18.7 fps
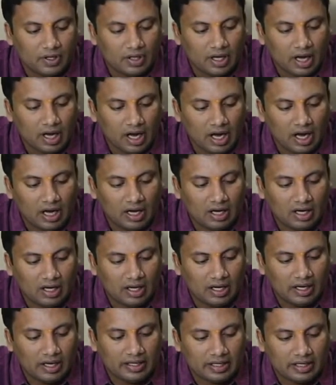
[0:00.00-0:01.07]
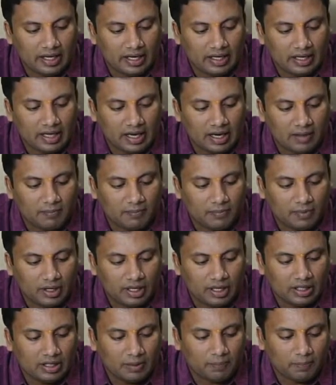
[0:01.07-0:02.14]
or it can come in
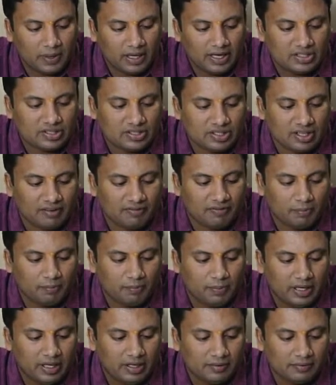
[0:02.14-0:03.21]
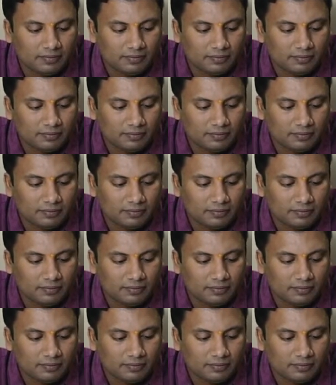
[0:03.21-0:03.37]
the place of B,